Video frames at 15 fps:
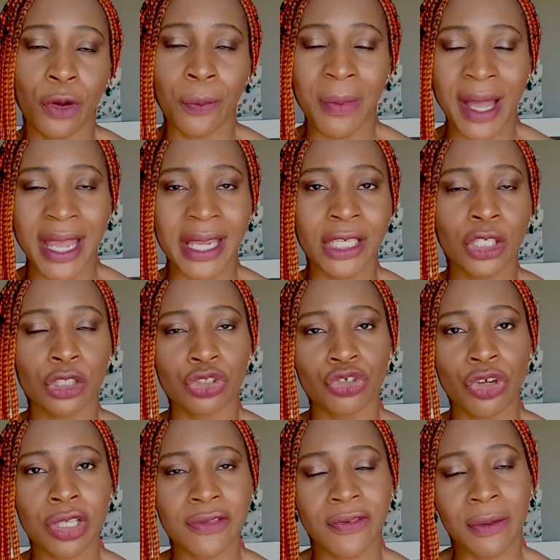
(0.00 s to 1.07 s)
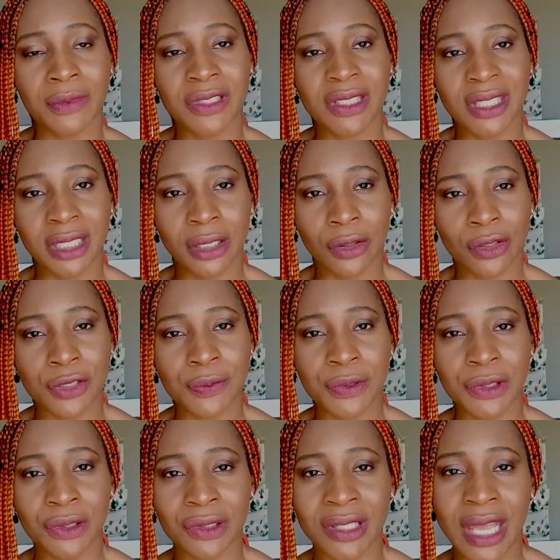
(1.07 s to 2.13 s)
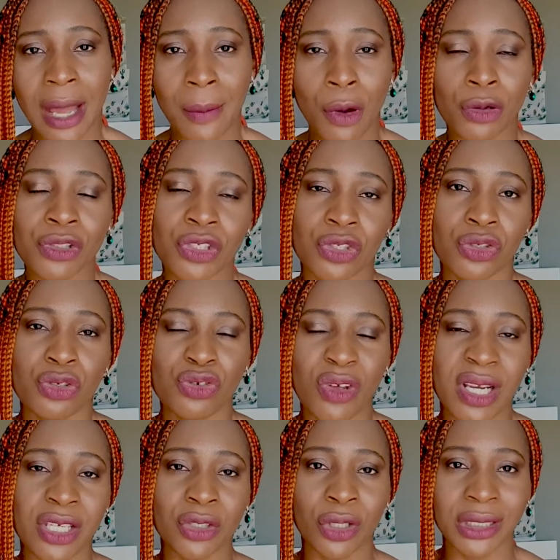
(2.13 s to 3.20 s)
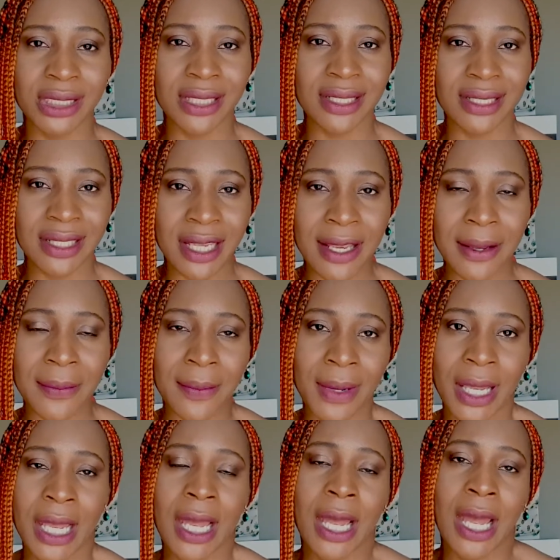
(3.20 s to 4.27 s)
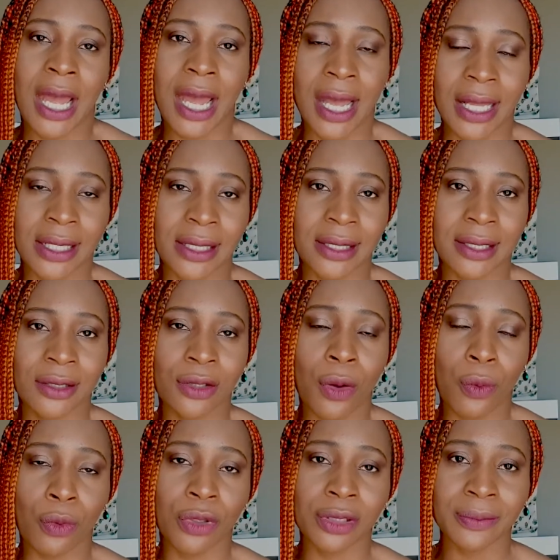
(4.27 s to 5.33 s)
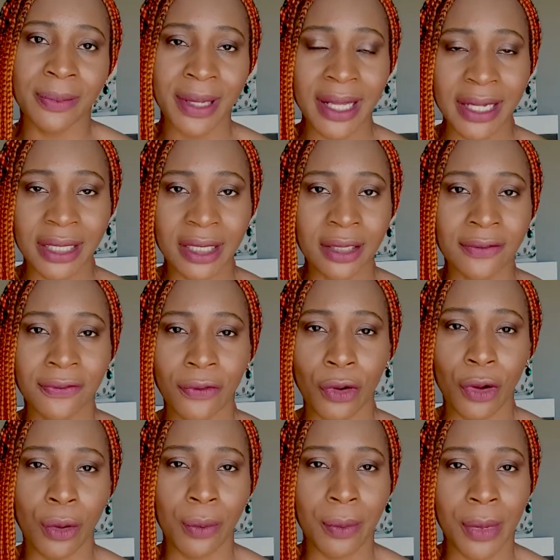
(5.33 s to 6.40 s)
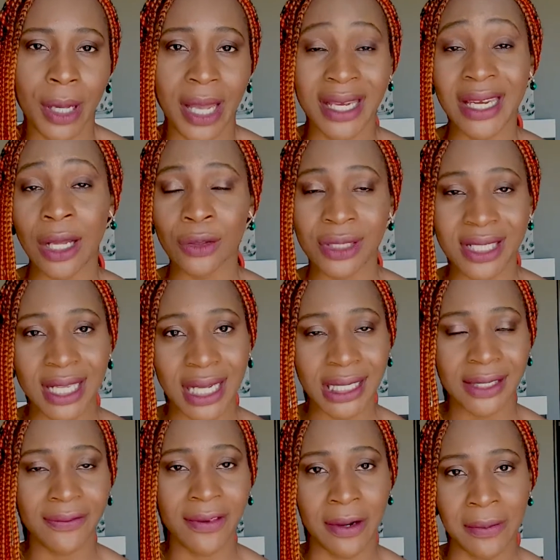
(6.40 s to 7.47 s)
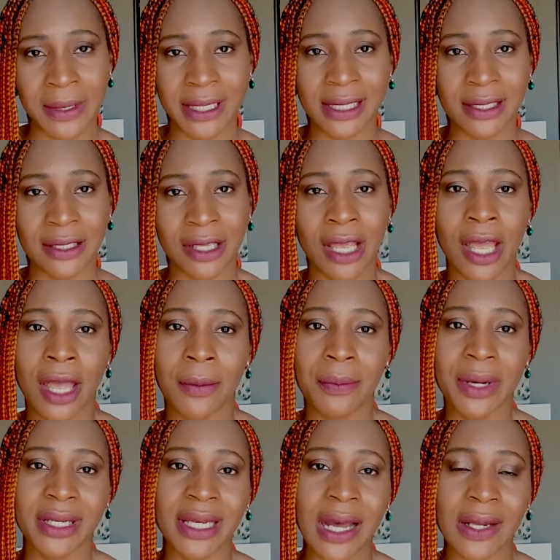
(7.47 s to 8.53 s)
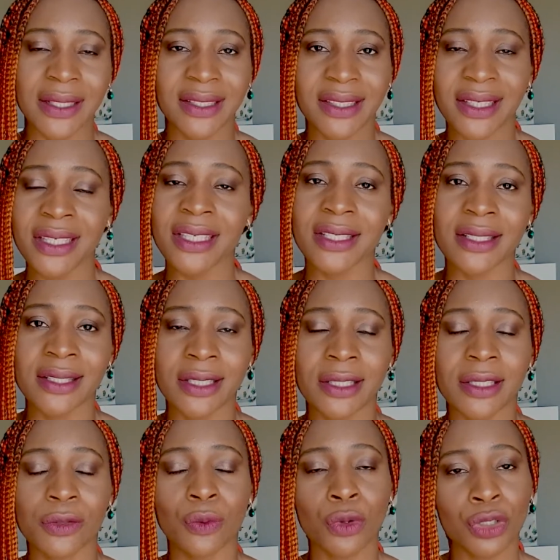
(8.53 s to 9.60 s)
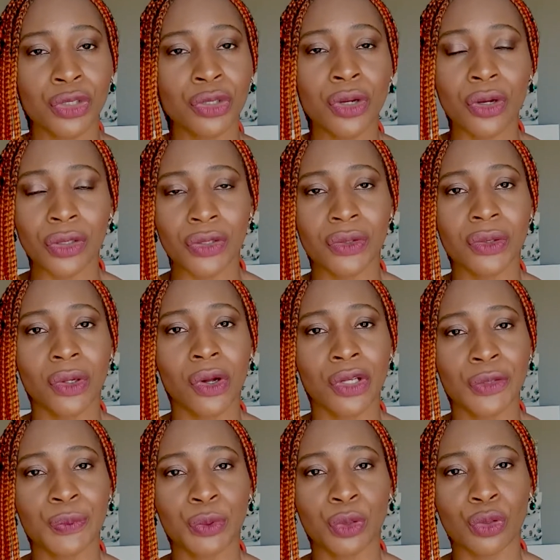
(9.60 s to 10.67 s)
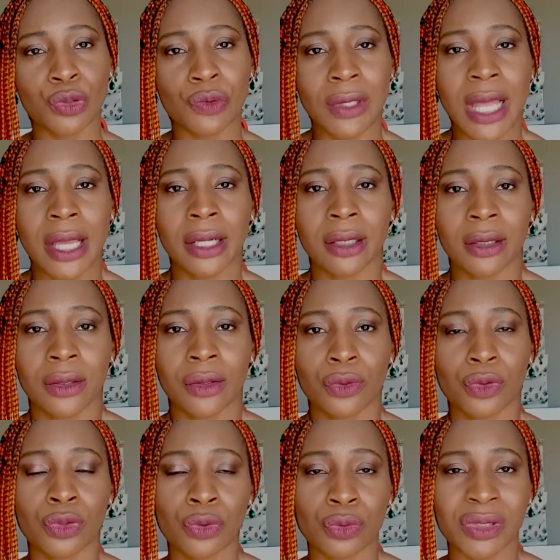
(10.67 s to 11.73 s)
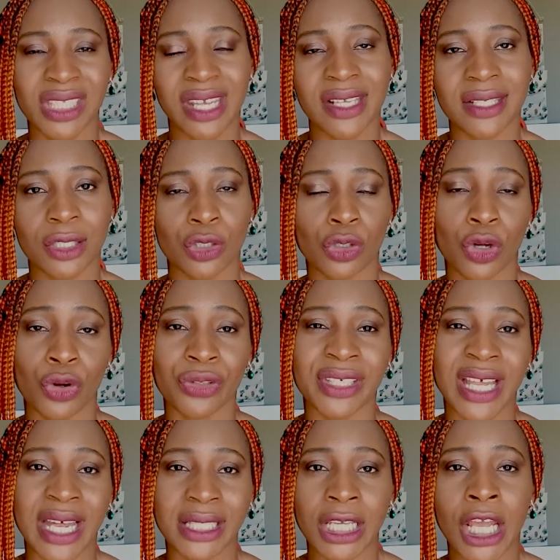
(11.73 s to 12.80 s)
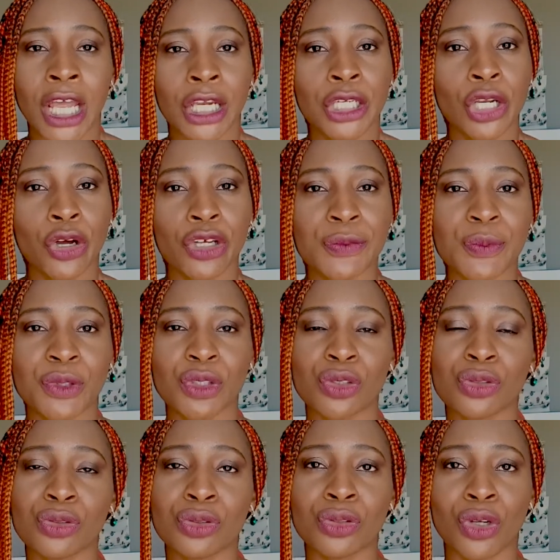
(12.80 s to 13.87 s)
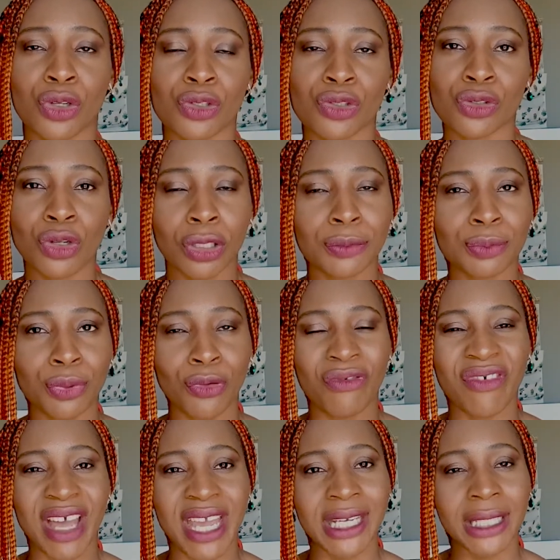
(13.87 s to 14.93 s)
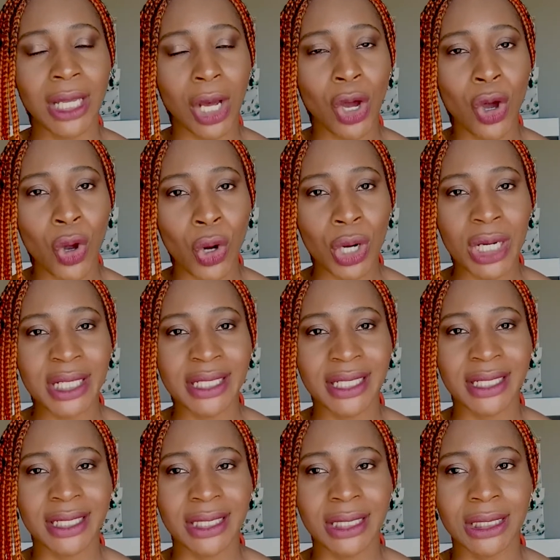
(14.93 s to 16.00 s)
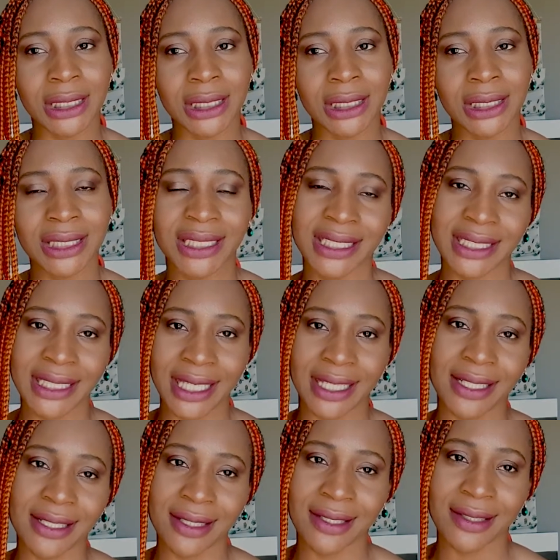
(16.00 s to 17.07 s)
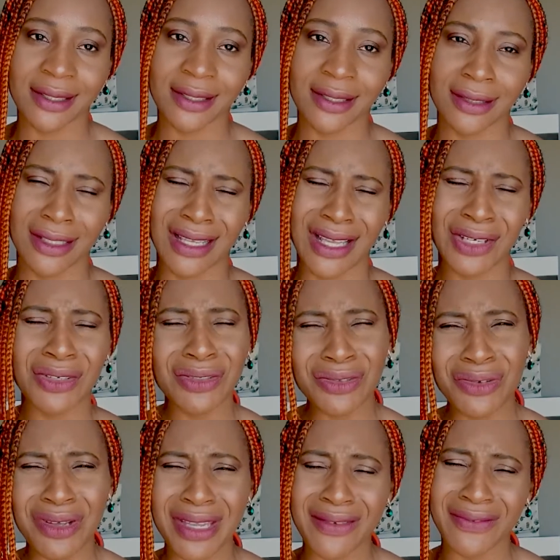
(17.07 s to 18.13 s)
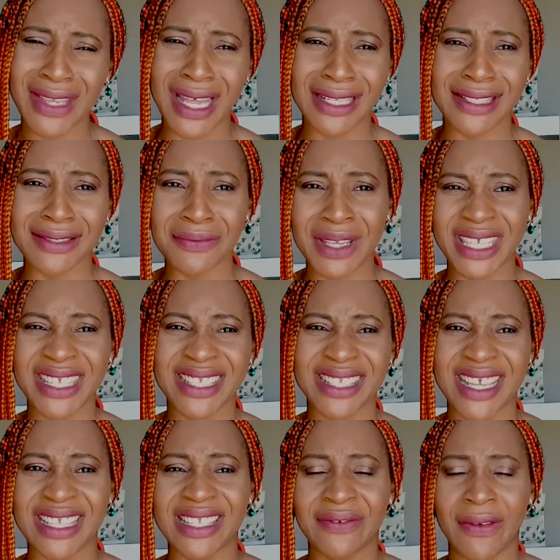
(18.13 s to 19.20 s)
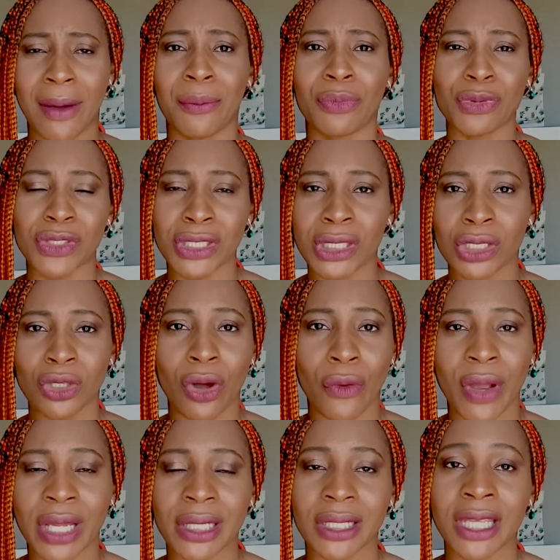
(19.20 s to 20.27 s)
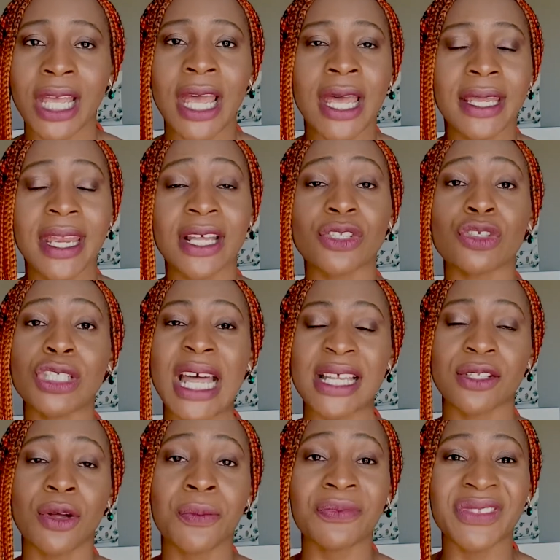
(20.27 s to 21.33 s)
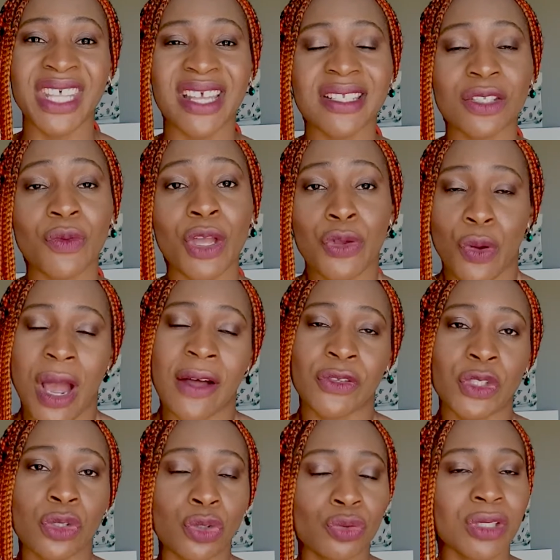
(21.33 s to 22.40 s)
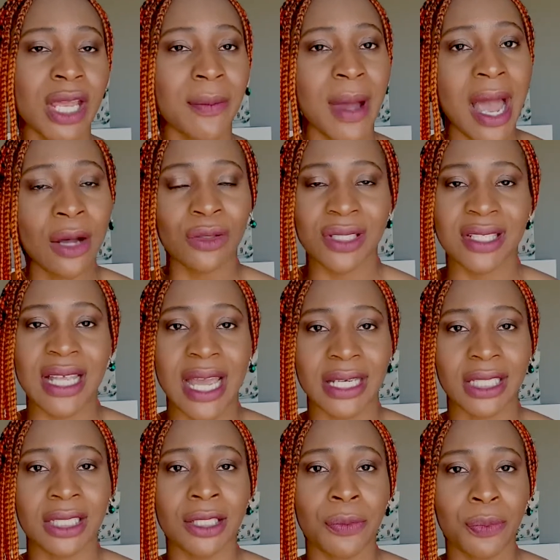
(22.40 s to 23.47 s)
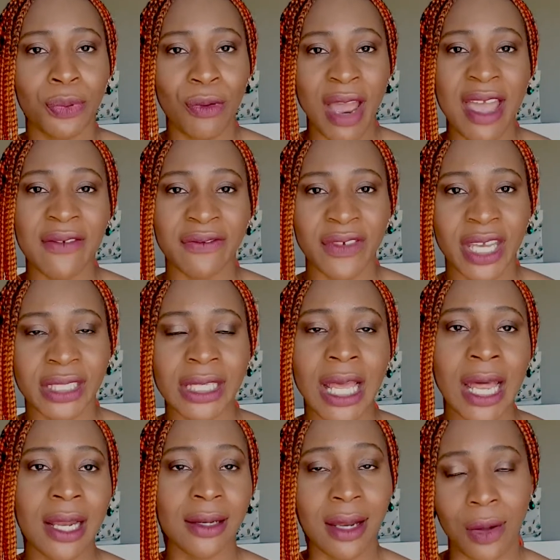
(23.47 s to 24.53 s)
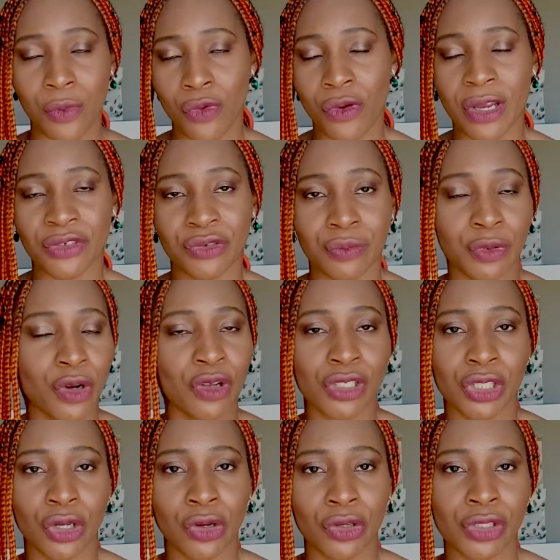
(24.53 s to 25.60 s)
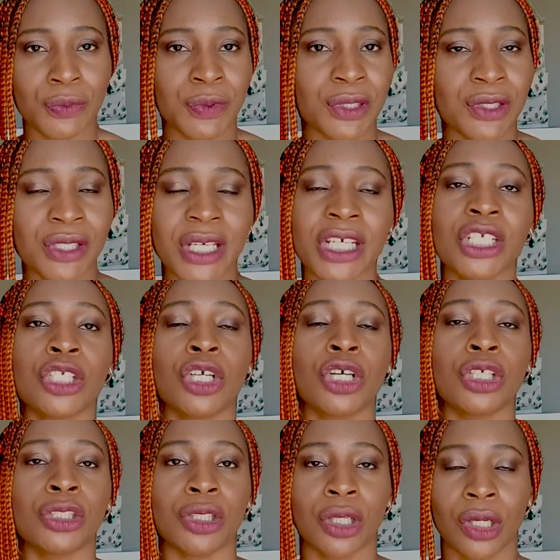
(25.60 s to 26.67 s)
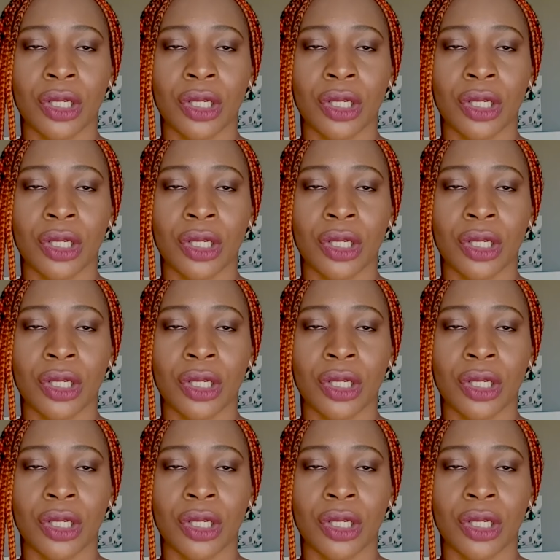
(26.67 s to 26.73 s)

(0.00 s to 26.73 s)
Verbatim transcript: you're buying your drugs from the state hospital, the amount is usually not the same as someone buying from an outside pharmacy. But now the thing is this, once you go to the hospital to like do tests and all that, the hospital does not provide all the tests i don't know if that's making sense if i'm putting it correctly yeah so there's some tests where you have to do them outside in a private laboratory because the hospital cannot